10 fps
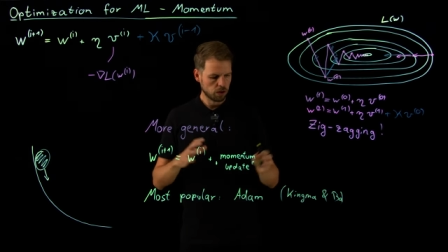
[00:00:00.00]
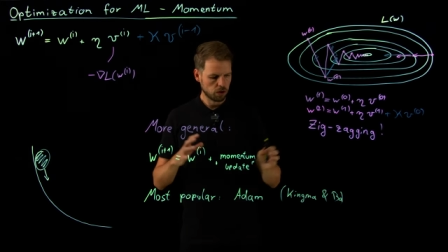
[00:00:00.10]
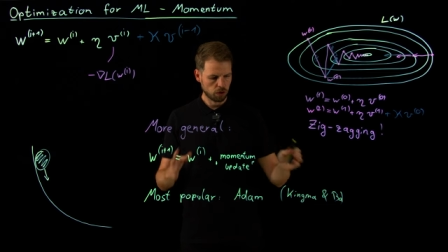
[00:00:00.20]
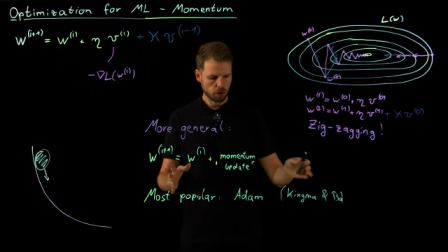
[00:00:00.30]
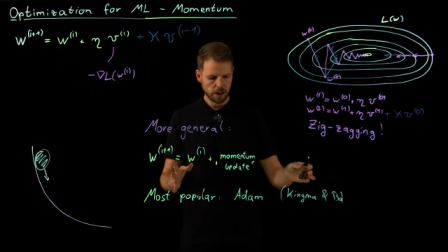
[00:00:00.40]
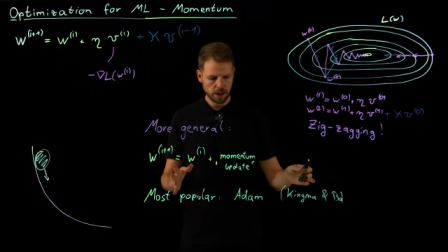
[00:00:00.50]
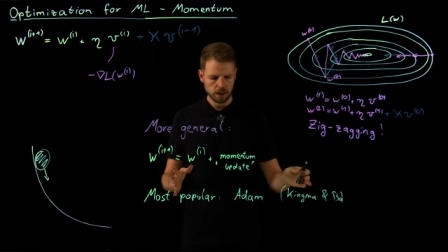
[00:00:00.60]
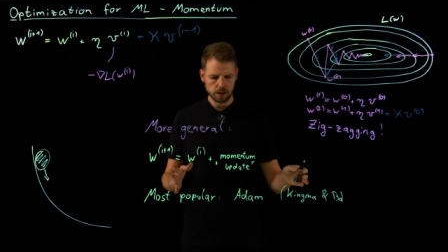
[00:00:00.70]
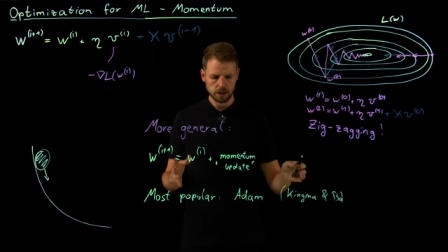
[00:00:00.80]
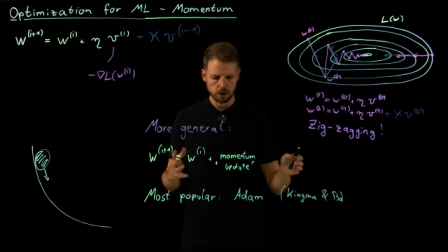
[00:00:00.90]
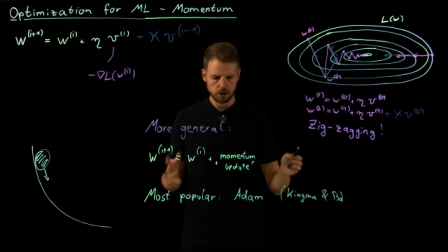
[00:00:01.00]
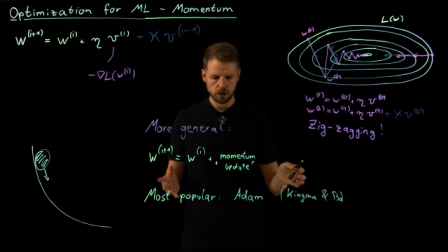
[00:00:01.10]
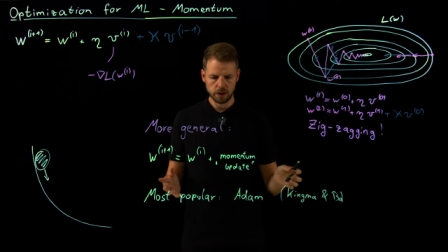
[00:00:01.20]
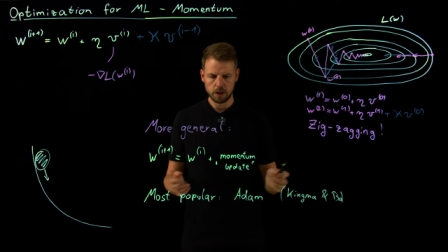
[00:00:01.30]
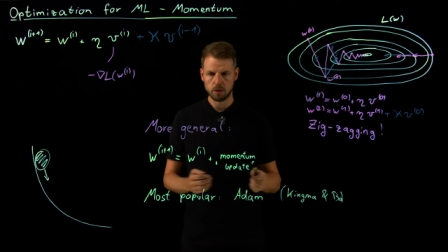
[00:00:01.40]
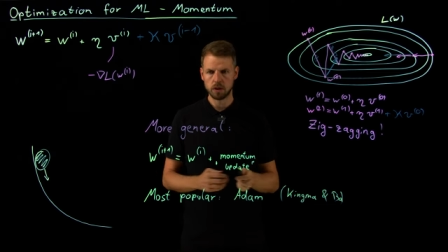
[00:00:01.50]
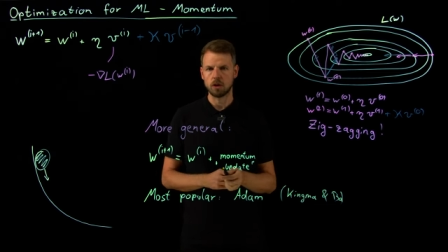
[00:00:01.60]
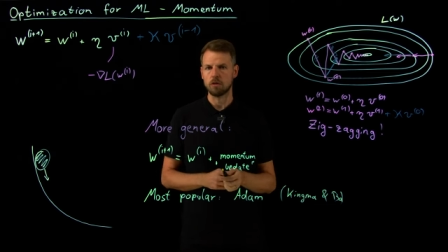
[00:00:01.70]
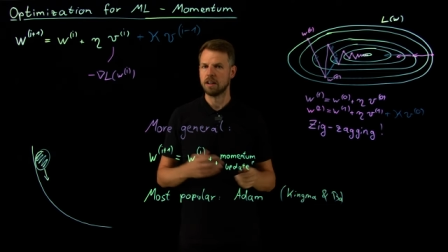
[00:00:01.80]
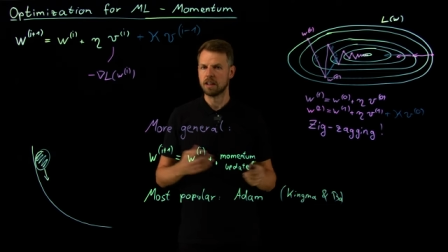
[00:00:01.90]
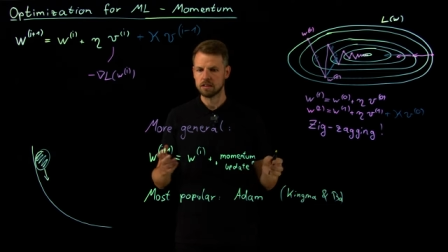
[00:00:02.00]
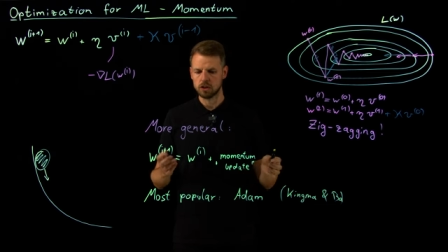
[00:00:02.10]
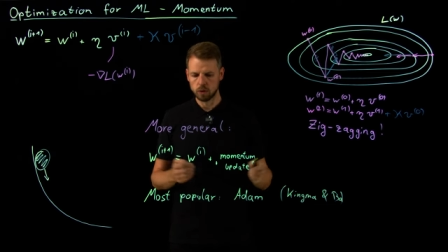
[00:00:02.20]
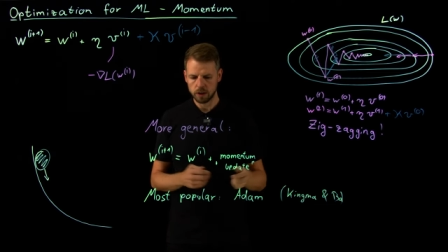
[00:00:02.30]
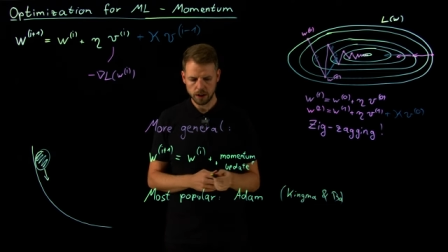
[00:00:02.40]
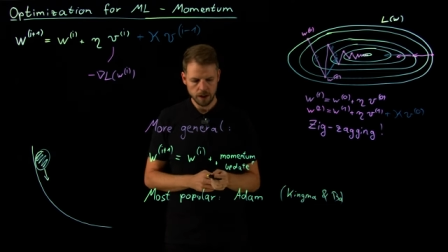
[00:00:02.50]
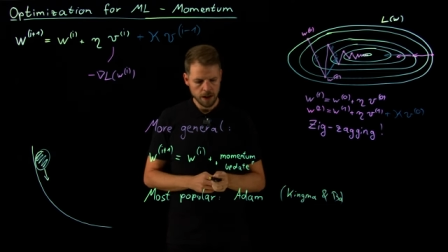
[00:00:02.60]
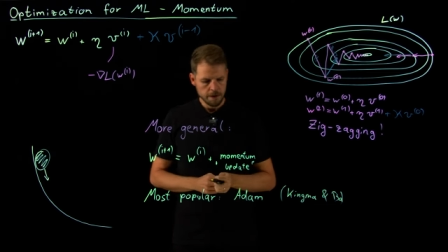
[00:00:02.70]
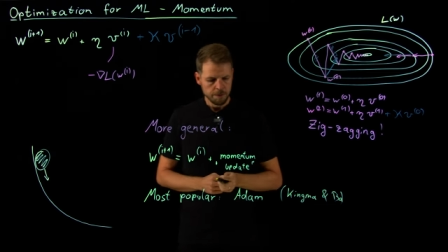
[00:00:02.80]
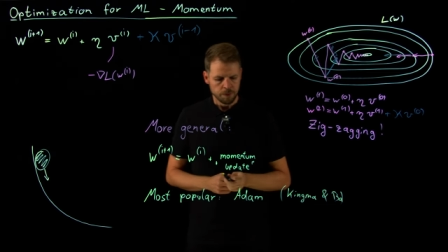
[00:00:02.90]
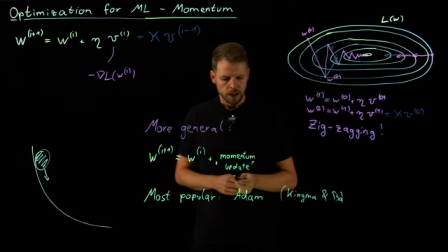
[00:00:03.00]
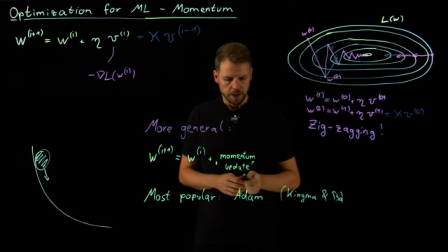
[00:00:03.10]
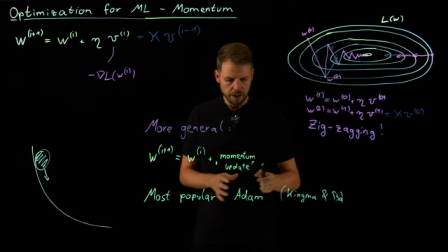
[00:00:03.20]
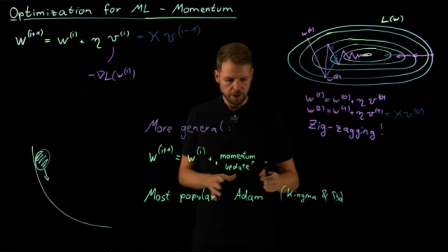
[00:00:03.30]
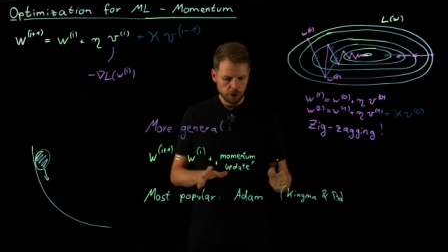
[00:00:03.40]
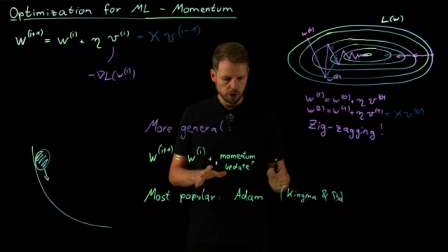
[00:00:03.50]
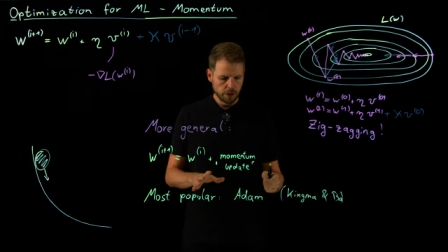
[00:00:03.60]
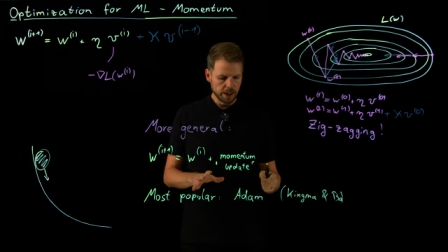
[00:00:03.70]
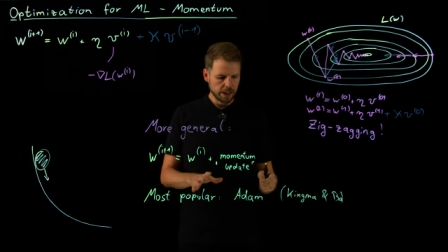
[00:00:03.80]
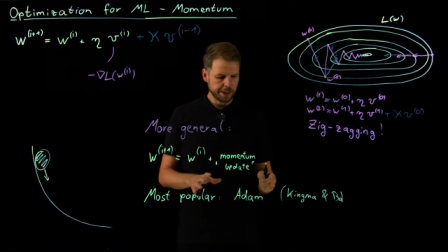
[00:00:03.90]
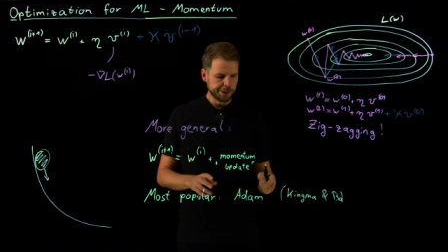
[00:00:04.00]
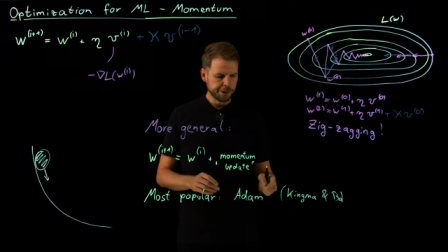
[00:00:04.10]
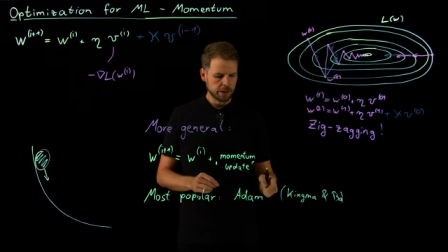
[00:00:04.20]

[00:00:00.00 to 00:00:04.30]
to train your neural network or Flux and Julia, then for training,